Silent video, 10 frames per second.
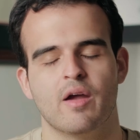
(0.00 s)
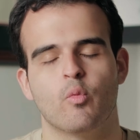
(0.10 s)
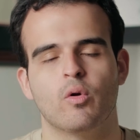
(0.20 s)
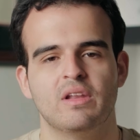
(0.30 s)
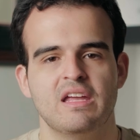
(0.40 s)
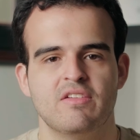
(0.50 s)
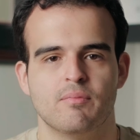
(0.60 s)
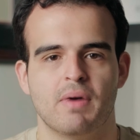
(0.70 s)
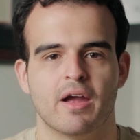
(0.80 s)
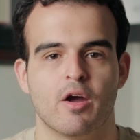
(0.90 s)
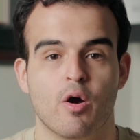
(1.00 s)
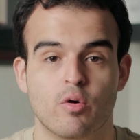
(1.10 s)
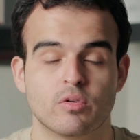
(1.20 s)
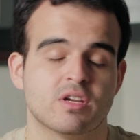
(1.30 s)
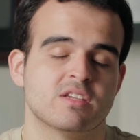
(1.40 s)
will leave my
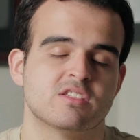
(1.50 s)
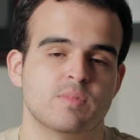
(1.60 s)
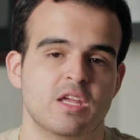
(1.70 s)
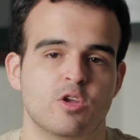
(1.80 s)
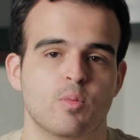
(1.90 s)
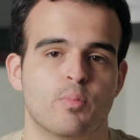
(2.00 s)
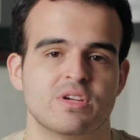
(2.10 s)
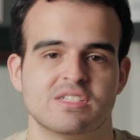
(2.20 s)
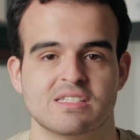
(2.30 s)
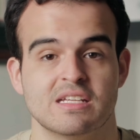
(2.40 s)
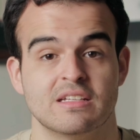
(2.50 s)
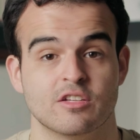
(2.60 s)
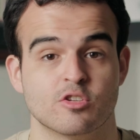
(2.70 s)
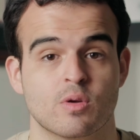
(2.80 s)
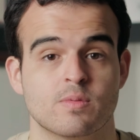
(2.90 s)
own custom EQ presets in the
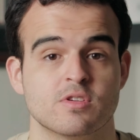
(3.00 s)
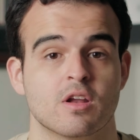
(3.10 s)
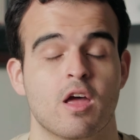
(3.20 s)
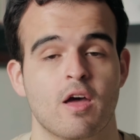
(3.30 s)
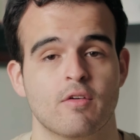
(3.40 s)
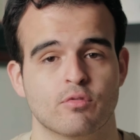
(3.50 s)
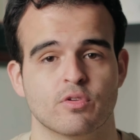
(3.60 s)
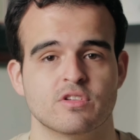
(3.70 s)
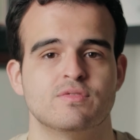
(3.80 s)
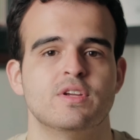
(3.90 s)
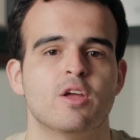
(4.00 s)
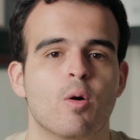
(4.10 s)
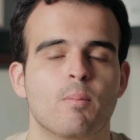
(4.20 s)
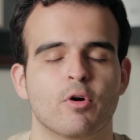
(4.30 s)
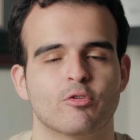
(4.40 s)
description for this
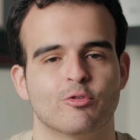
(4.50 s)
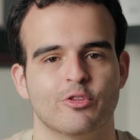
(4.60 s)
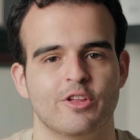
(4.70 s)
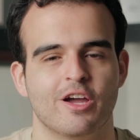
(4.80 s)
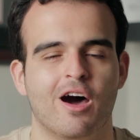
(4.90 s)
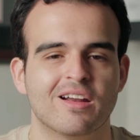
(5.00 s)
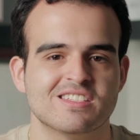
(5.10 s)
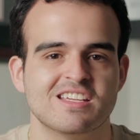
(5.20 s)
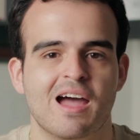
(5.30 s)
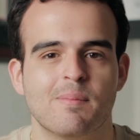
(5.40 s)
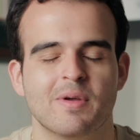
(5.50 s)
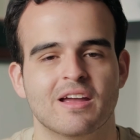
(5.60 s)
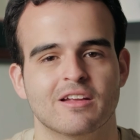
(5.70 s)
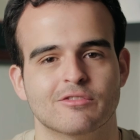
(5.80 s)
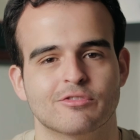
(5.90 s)
video, both for the Audeze app
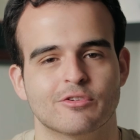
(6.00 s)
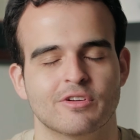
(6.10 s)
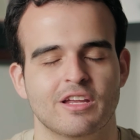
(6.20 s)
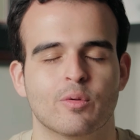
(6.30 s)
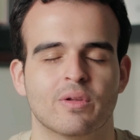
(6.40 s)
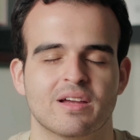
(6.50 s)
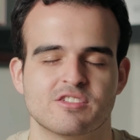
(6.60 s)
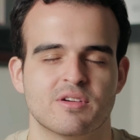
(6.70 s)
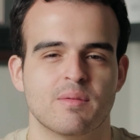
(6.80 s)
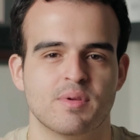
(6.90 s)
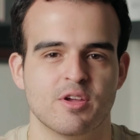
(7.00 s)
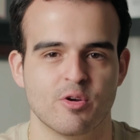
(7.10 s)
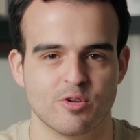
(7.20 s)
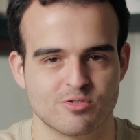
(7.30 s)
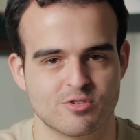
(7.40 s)
and for Equalizer APO
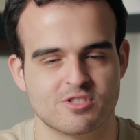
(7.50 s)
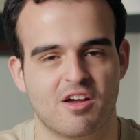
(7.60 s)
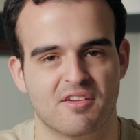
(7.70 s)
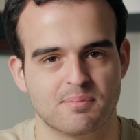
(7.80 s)
users on